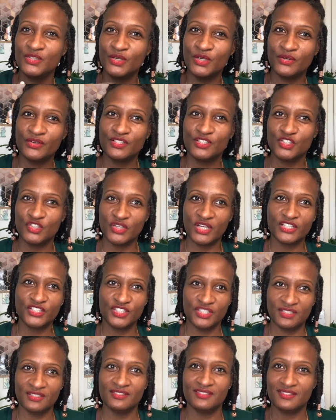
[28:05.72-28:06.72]
your
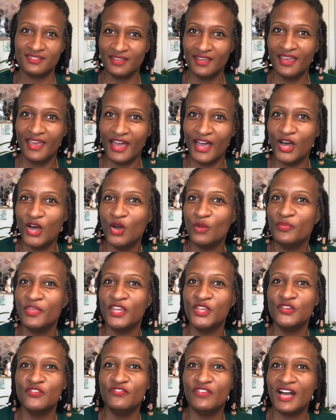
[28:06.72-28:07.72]
instructions. I hope that
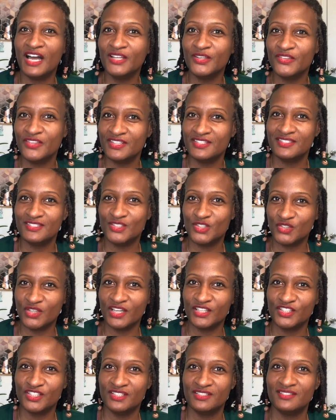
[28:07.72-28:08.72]
you follow these
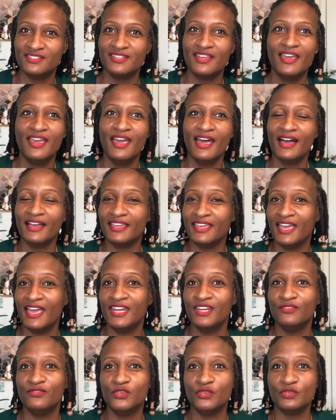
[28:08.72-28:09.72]
instructions. Again,
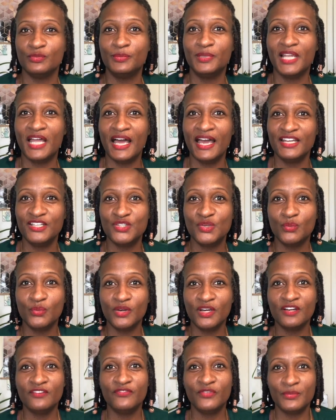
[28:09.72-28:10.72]
if you've applied to
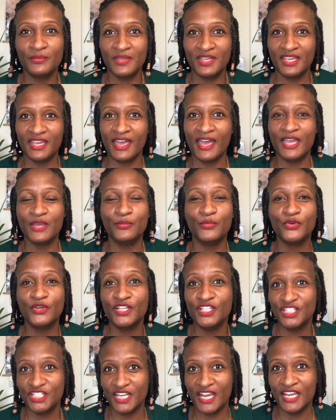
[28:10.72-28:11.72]
work for me, I
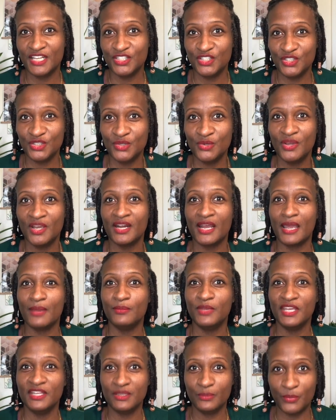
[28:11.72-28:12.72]
appreciate you, and I'm
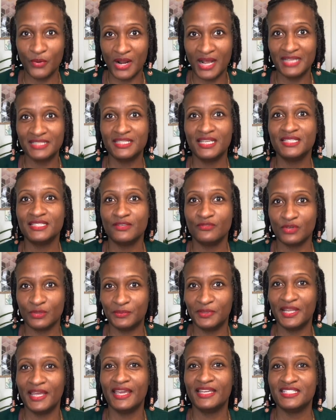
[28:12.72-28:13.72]
in the process of
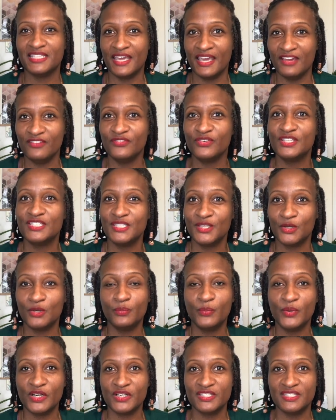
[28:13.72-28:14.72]
replying to every single
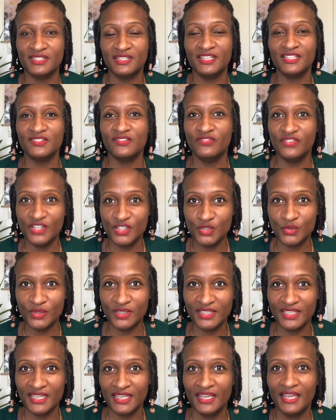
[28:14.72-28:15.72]
person
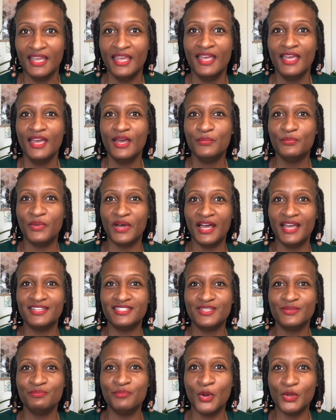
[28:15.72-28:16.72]
individually,
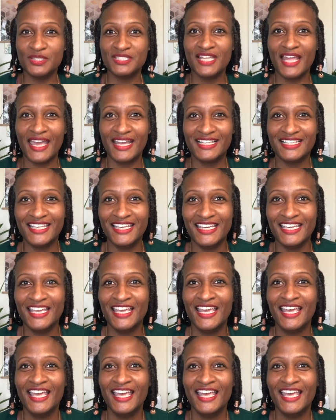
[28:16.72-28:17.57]
but most likely,